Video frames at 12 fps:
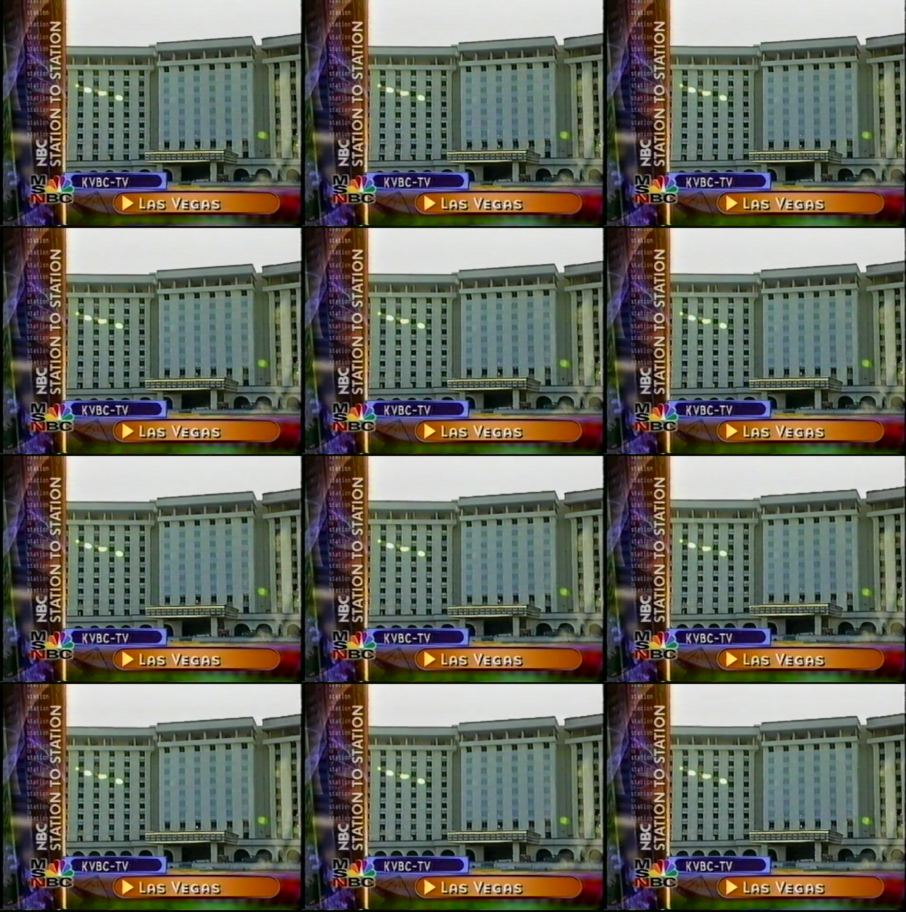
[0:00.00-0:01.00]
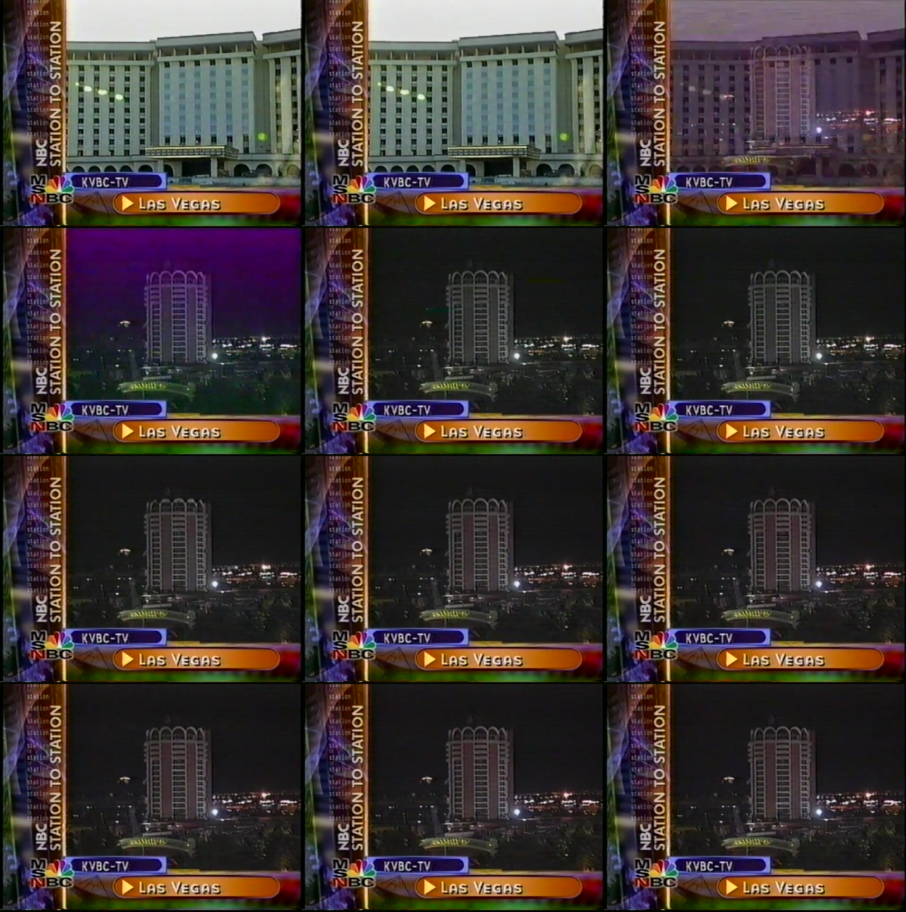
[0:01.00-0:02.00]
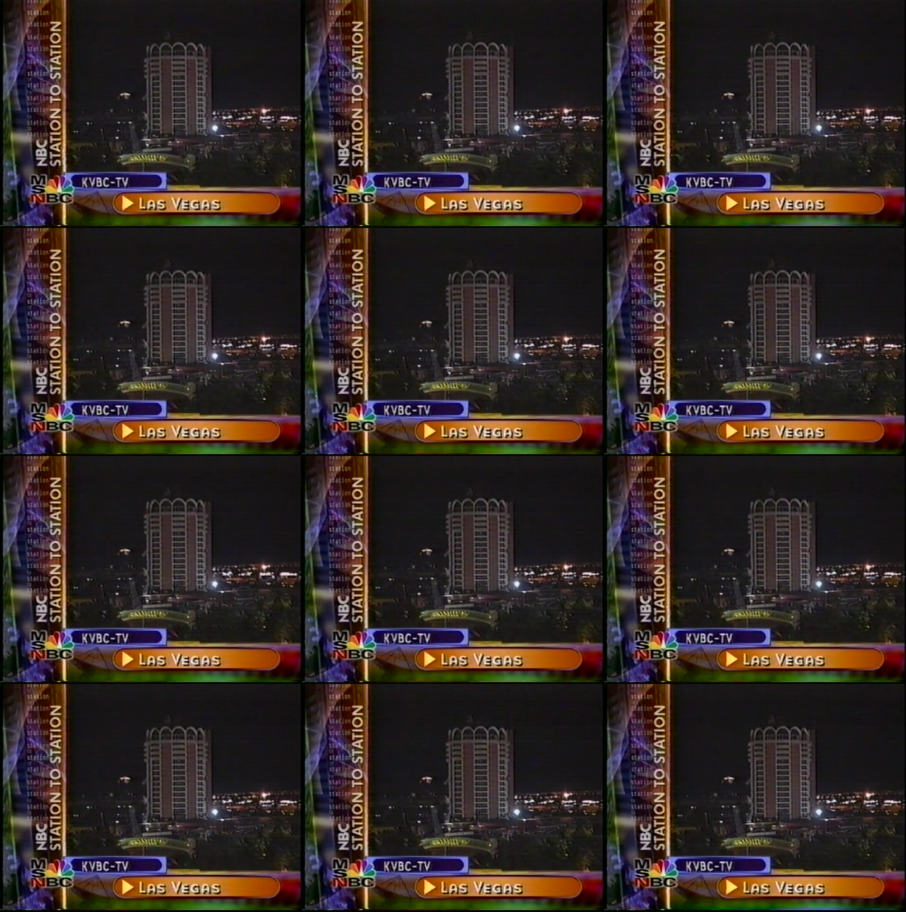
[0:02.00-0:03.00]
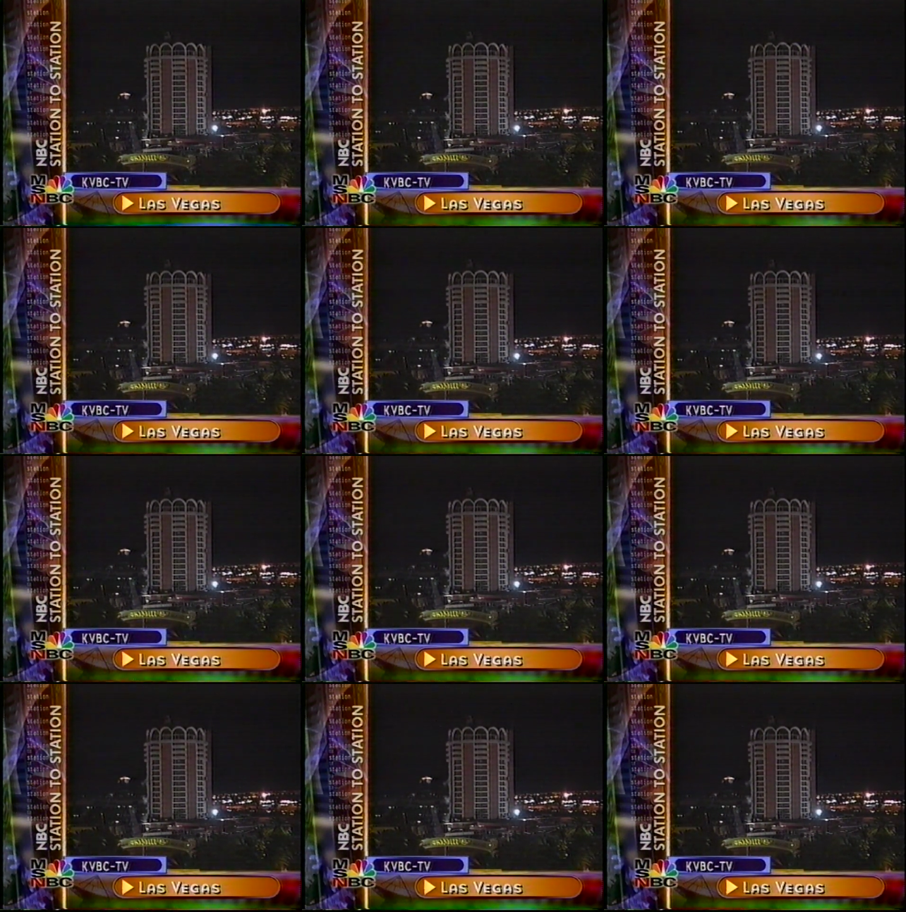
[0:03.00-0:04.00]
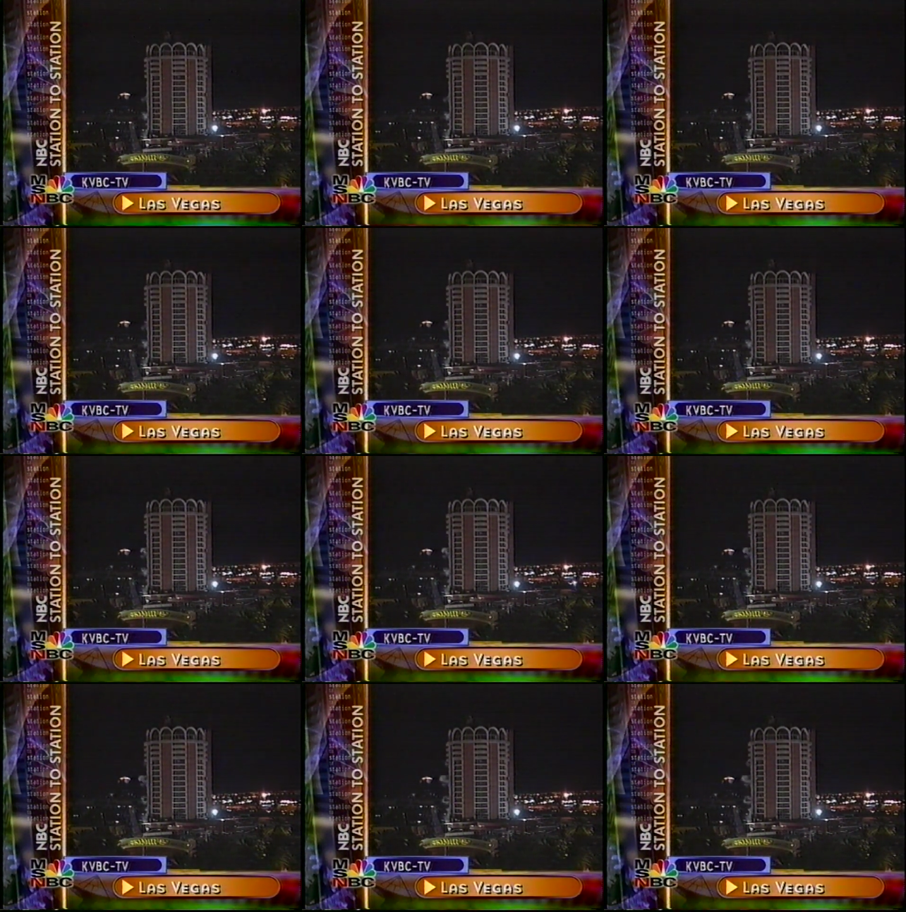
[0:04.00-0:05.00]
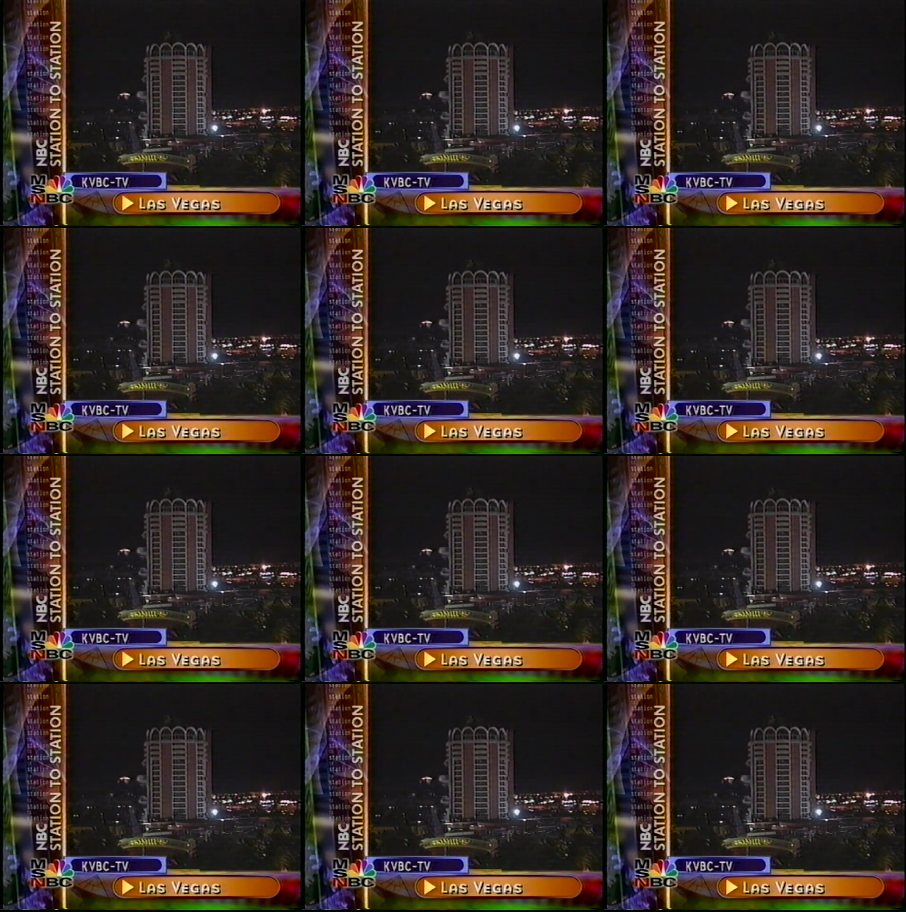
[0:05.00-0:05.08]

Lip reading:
No face is visible, so there are no lips to read.